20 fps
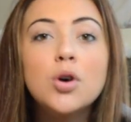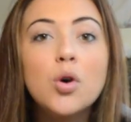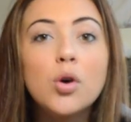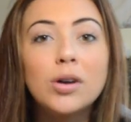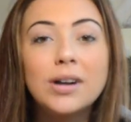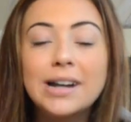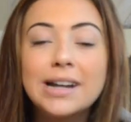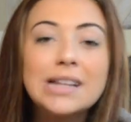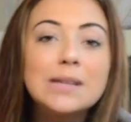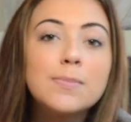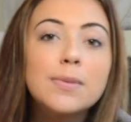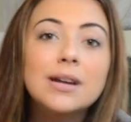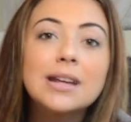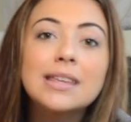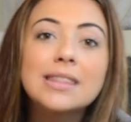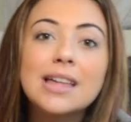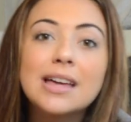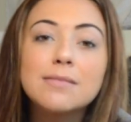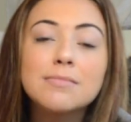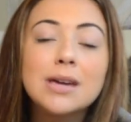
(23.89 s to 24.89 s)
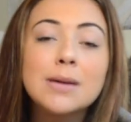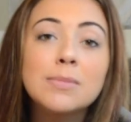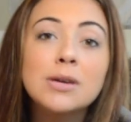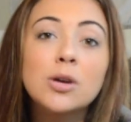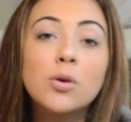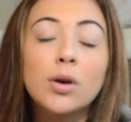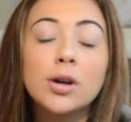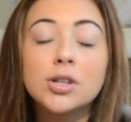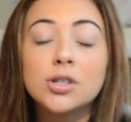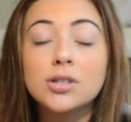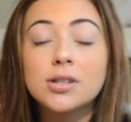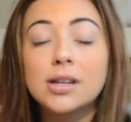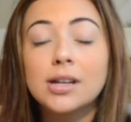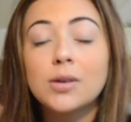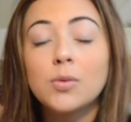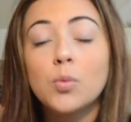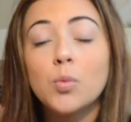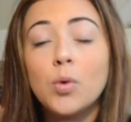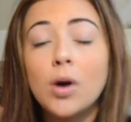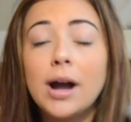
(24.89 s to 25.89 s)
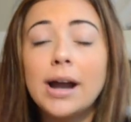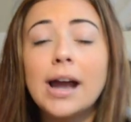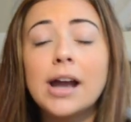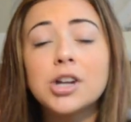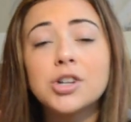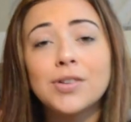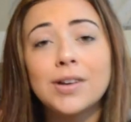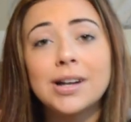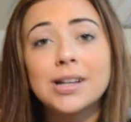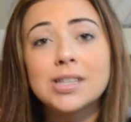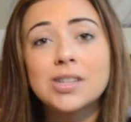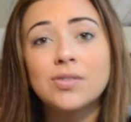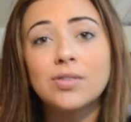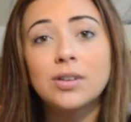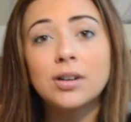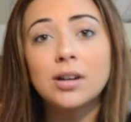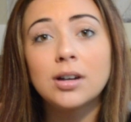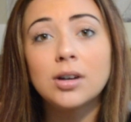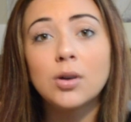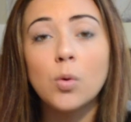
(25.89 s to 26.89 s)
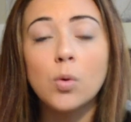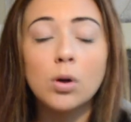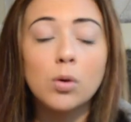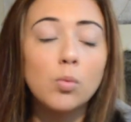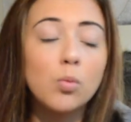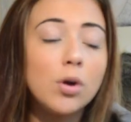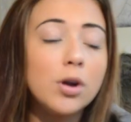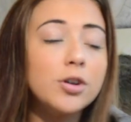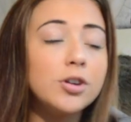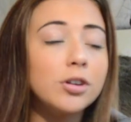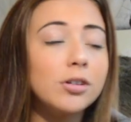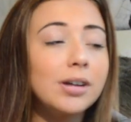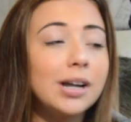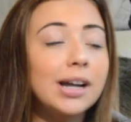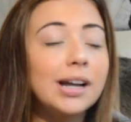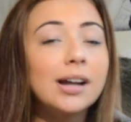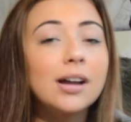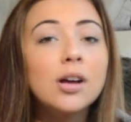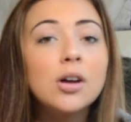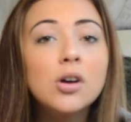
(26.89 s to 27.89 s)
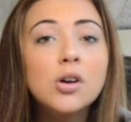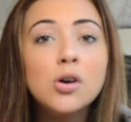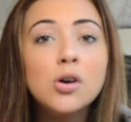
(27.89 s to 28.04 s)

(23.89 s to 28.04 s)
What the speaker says: or anybody that may be questioning why I transferred or wondering,